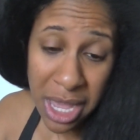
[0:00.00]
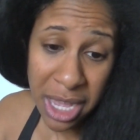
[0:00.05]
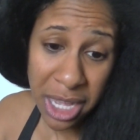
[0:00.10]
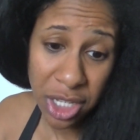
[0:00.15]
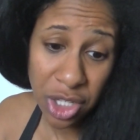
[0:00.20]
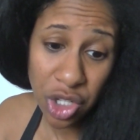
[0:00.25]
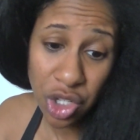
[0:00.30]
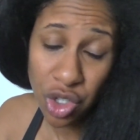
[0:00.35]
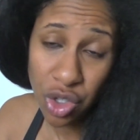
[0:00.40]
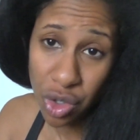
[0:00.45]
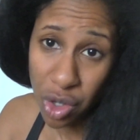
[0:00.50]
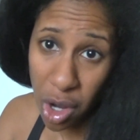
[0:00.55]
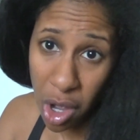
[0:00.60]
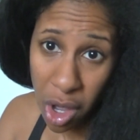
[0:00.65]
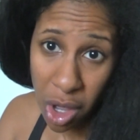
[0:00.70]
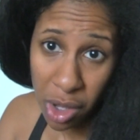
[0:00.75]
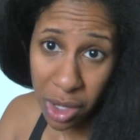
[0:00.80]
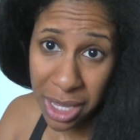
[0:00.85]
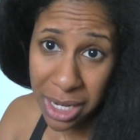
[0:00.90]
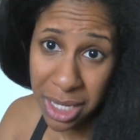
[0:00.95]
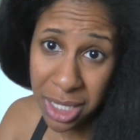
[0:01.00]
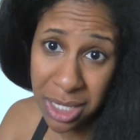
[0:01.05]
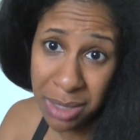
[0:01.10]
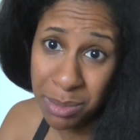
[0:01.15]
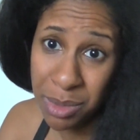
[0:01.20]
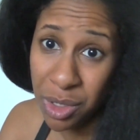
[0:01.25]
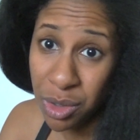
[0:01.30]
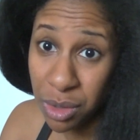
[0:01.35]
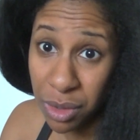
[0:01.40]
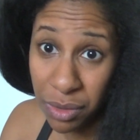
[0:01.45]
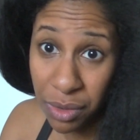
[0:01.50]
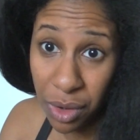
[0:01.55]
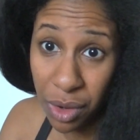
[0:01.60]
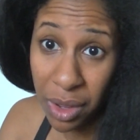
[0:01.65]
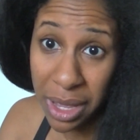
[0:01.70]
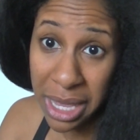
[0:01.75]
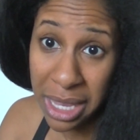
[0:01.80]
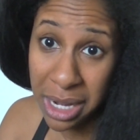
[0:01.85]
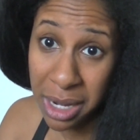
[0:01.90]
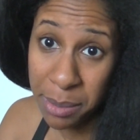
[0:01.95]
it's strong, and it's beautiful,
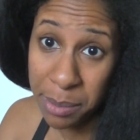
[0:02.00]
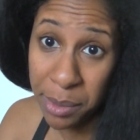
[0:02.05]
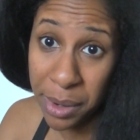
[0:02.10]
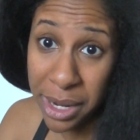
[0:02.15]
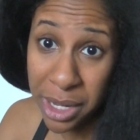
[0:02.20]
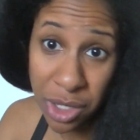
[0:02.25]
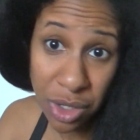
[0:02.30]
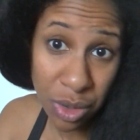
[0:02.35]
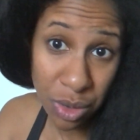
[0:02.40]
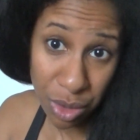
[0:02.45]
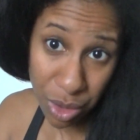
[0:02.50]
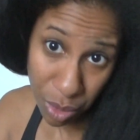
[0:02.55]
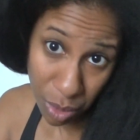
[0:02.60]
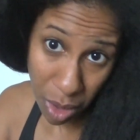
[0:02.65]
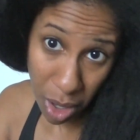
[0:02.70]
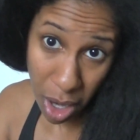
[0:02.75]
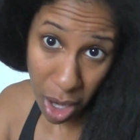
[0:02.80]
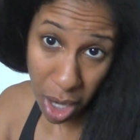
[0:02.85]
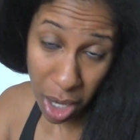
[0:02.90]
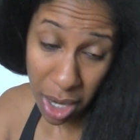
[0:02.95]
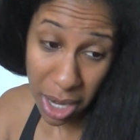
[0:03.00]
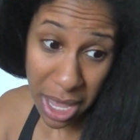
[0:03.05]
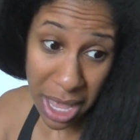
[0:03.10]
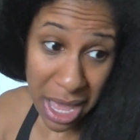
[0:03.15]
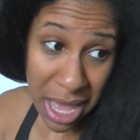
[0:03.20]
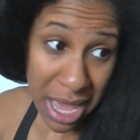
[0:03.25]
and embrace who you are.